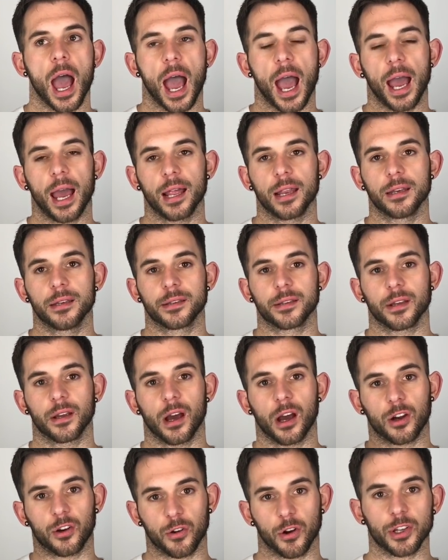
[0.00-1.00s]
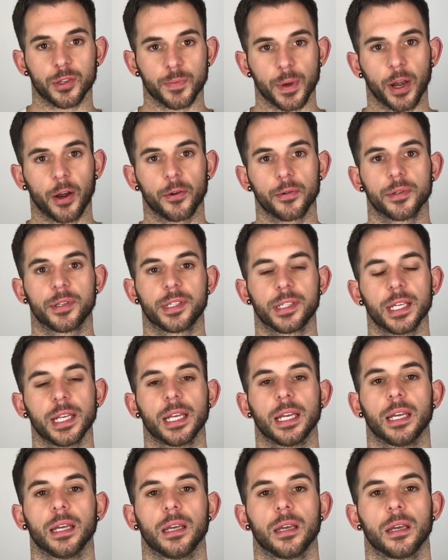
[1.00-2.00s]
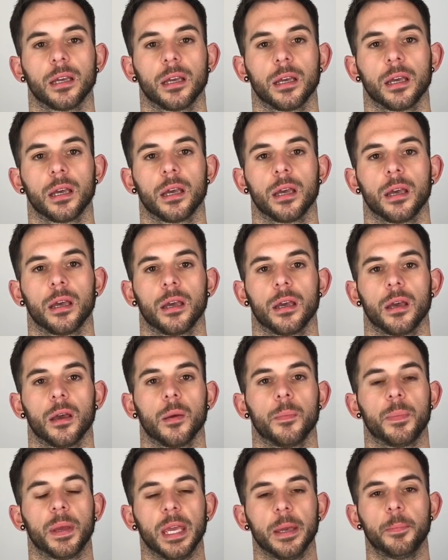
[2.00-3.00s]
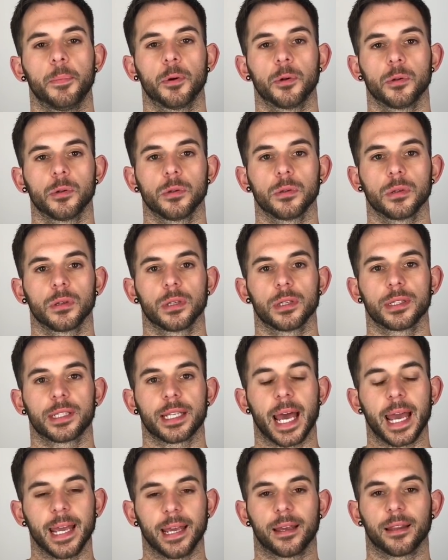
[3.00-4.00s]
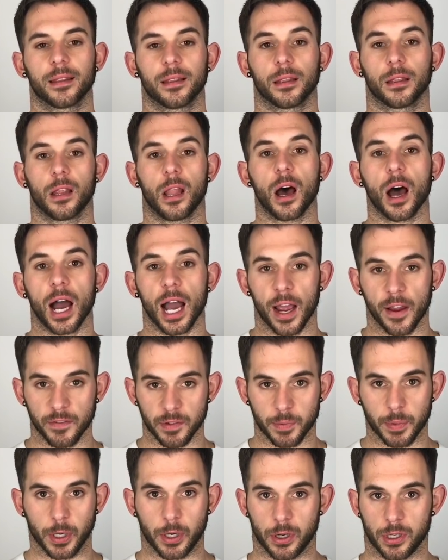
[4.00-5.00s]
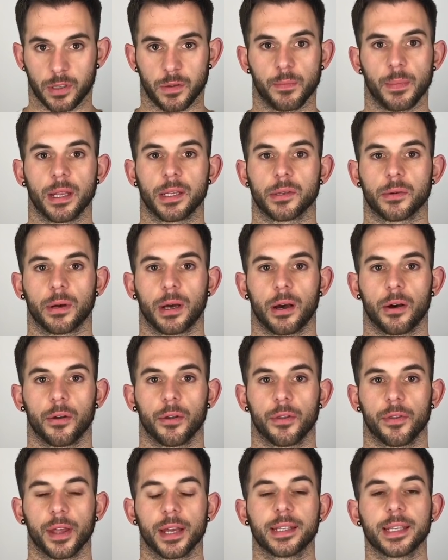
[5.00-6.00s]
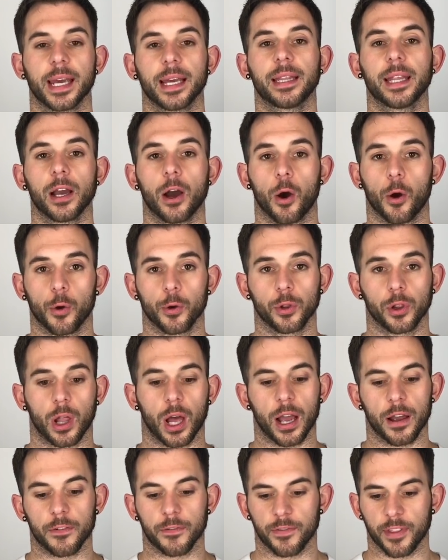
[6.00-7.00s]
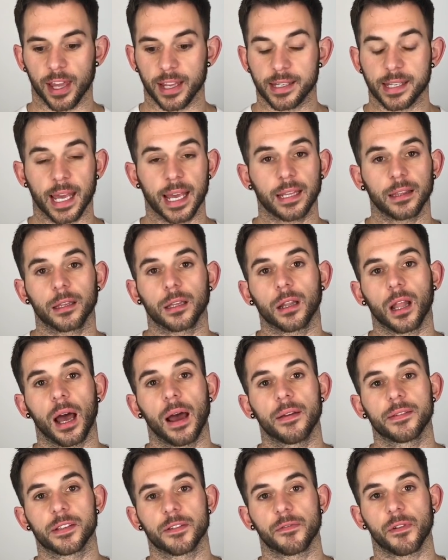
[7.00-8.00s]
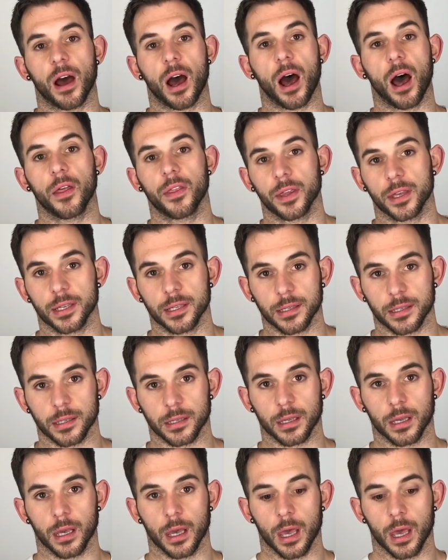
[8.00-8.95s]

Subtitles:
and across my own city, people take lives because of mental health. They take their own life, they take the lives of others.